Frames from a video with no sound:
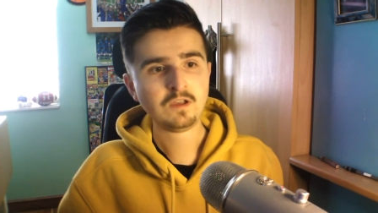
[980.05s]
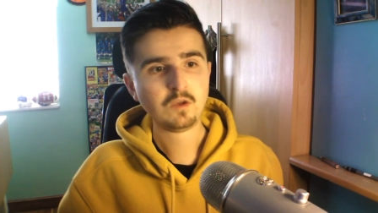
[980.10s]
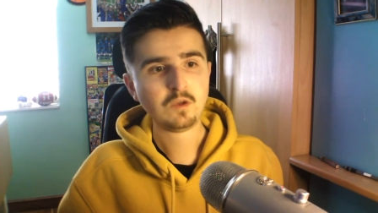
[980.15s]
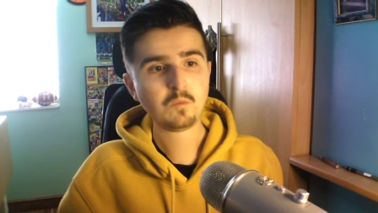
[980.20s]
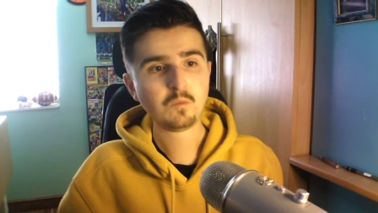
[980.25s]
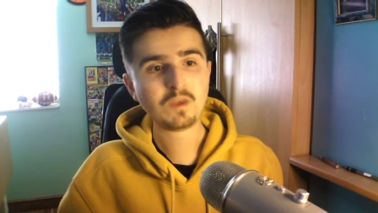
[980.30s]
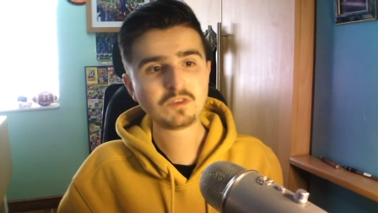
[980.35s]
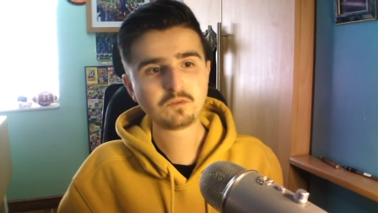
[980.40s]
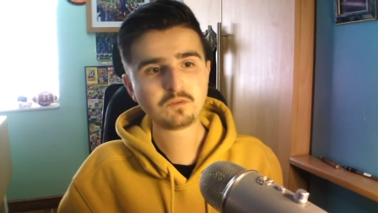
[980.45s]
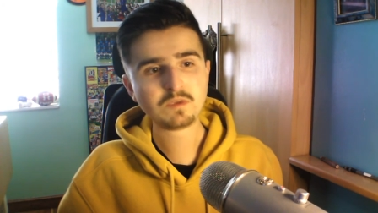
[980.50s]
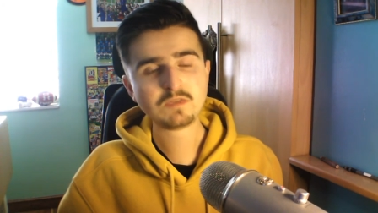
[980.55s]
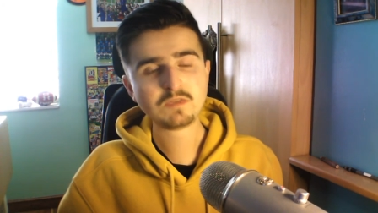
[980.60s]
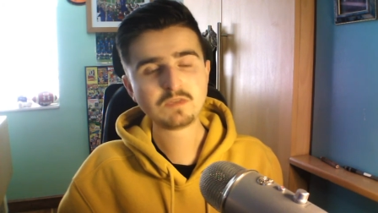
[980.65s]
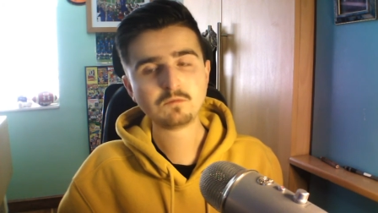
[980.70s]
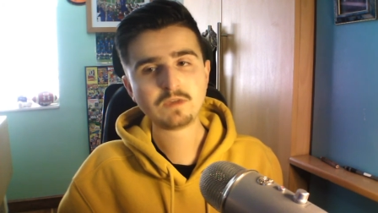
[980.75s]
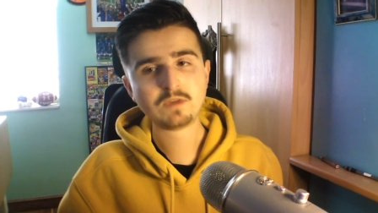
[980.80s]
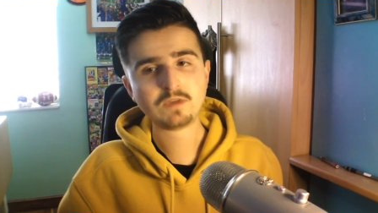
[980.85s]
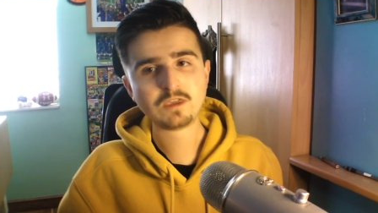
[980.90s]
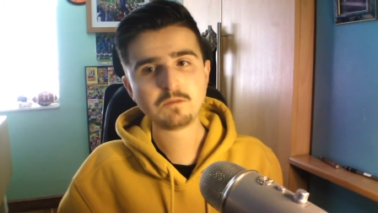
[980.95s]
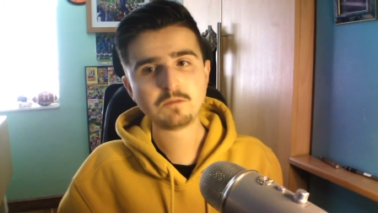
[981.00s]
One tweet
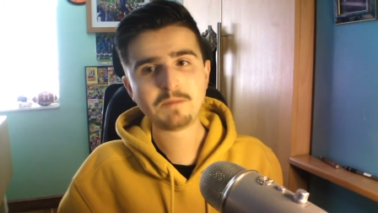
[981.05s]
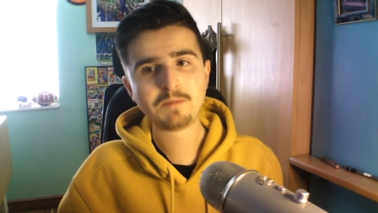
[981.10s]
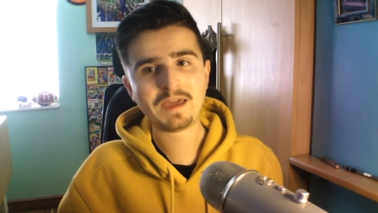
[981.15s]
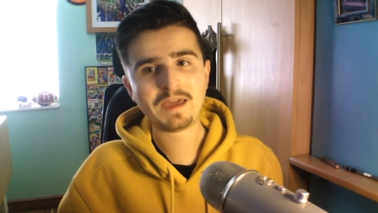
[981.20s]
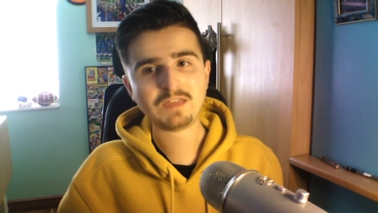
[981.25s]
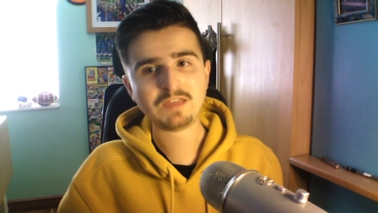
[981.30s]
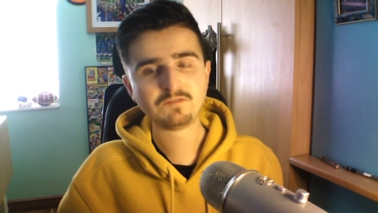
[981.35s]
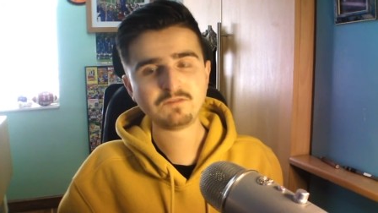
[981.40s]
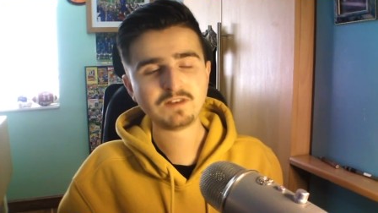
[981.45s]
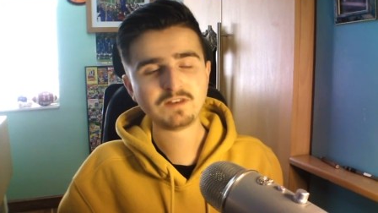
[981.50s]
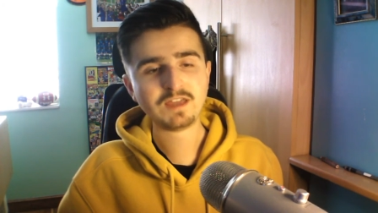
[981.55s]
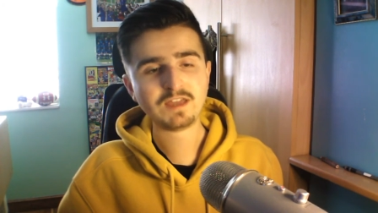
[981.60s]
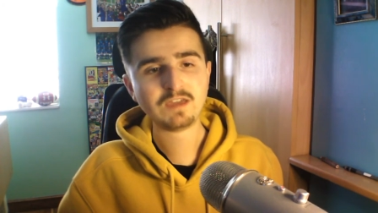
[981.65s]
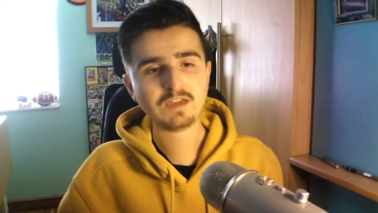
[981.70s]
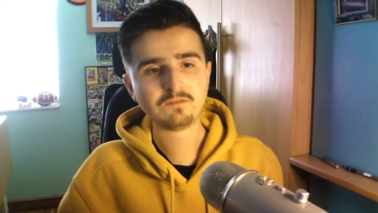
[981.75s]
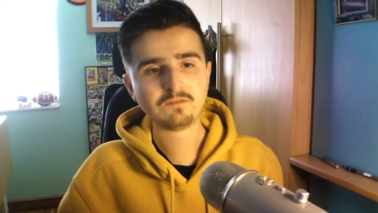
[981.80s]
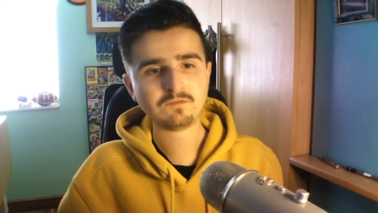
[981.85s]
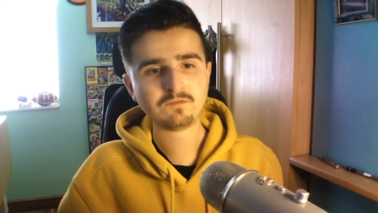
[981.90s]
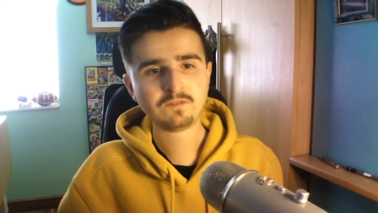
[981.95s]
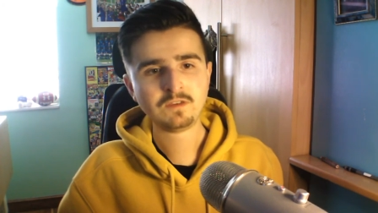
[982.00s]
will get you banned for
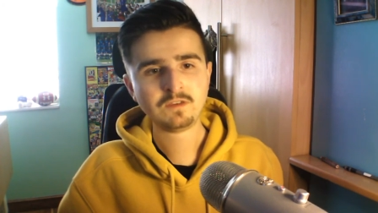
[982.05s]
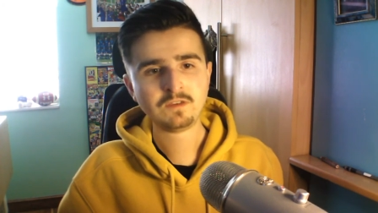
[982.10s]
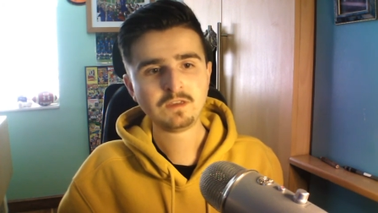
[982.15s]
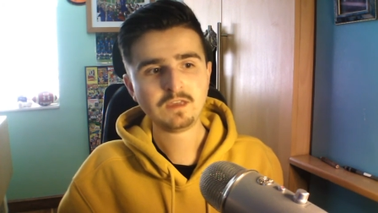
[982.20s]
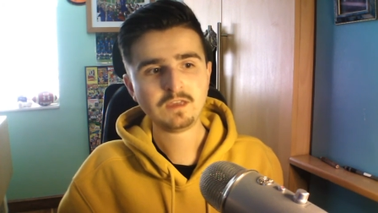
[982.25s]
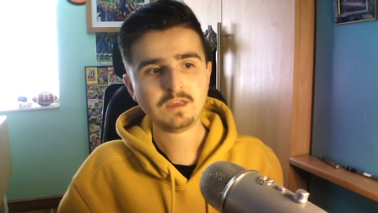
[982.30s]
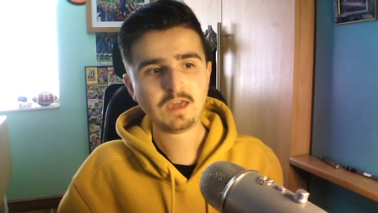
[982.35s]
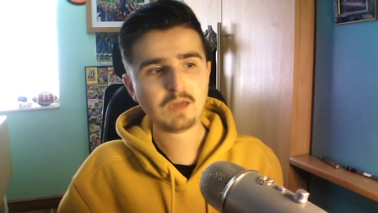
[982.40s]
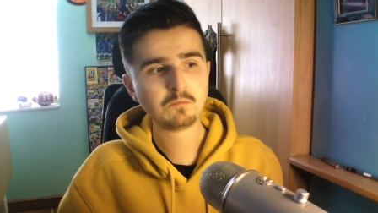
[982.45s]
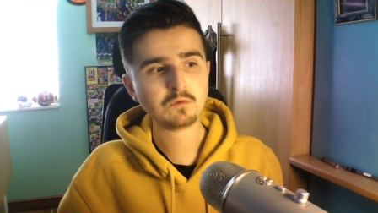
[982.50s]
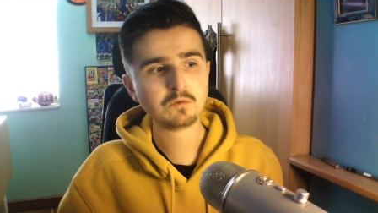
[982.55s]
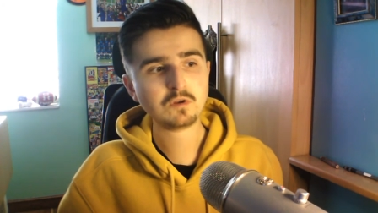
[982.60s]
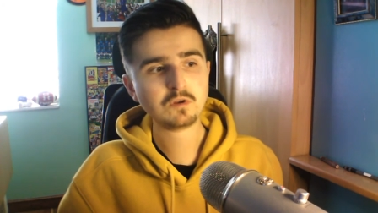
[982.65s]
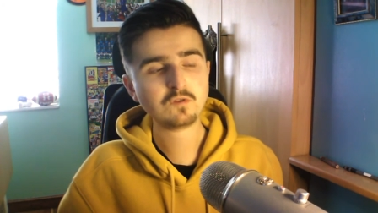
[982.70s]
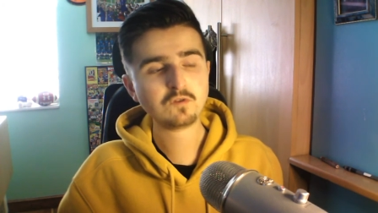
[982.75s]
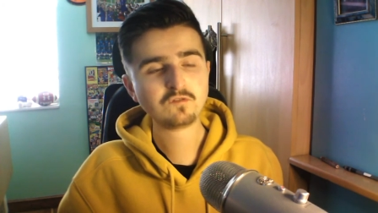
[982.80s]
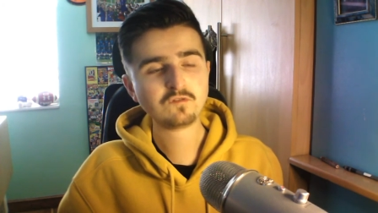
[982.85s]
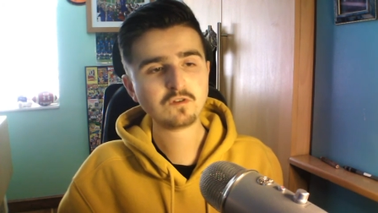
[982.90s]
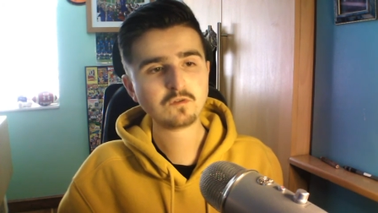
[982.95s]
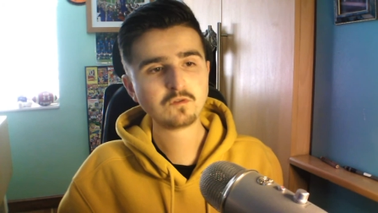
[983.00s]
life and will
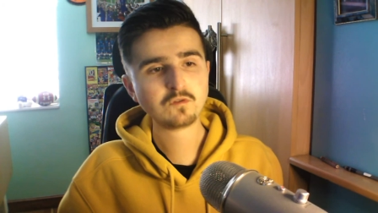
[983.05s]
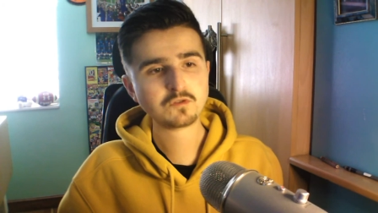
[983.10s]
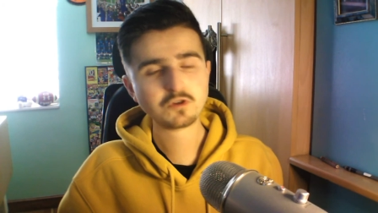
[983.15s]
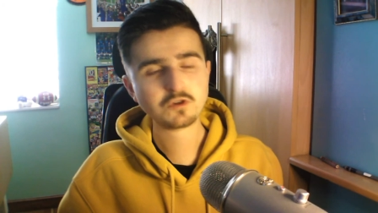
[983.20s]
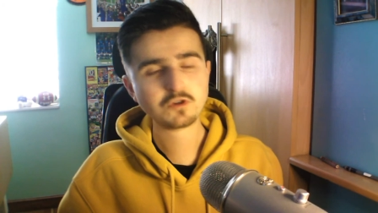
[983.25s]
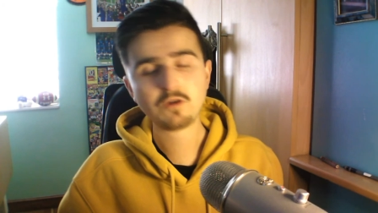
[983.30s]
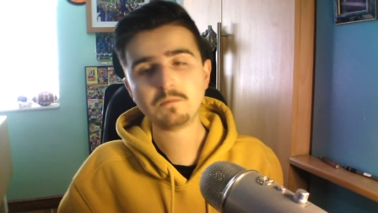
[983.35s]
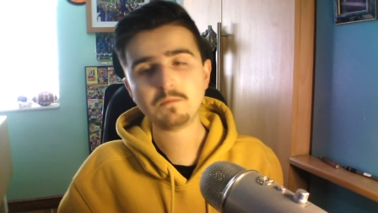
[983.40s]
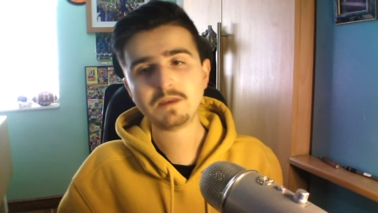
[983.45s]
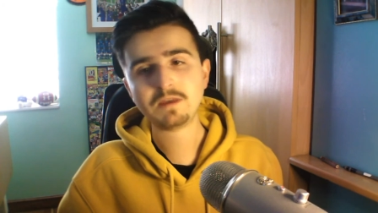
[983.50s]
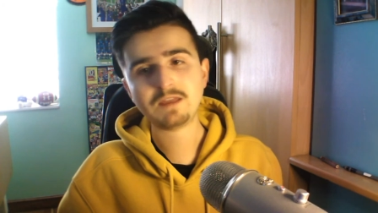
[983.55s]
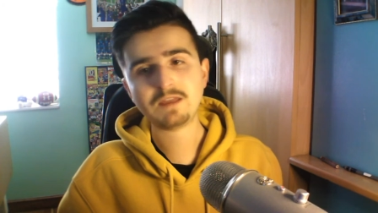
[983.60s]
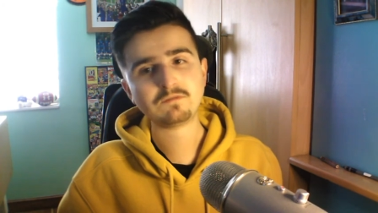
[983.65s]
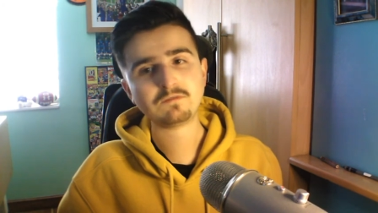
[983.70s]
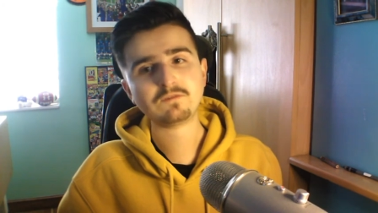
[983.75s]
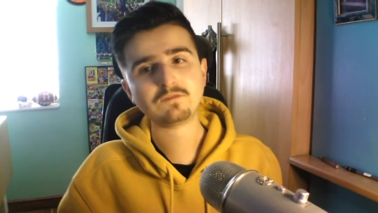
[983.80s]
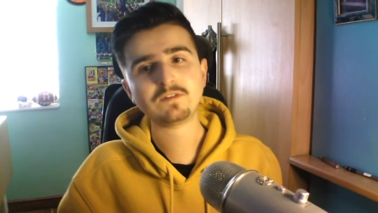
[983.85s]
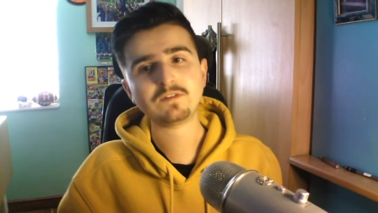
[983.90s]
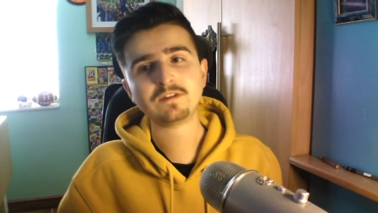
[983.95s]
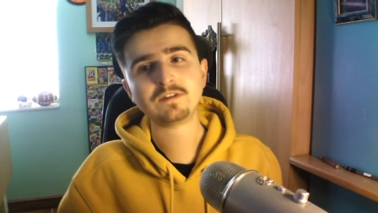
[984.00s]
lose you your job and
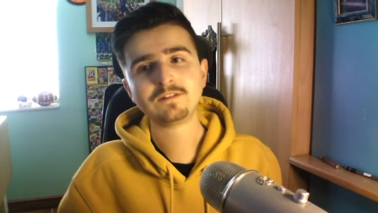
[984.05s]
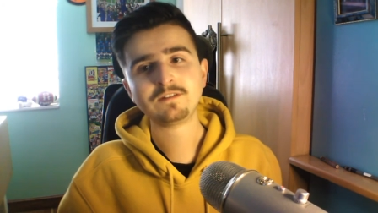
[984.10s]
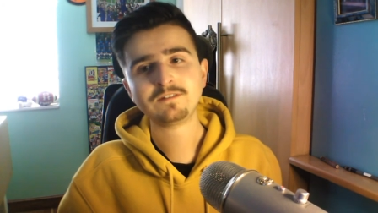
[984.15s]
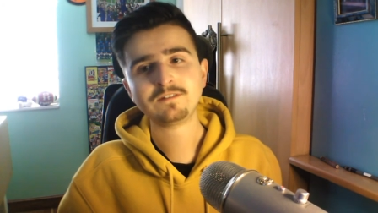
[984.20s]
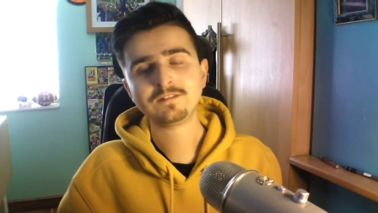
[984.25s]
everything.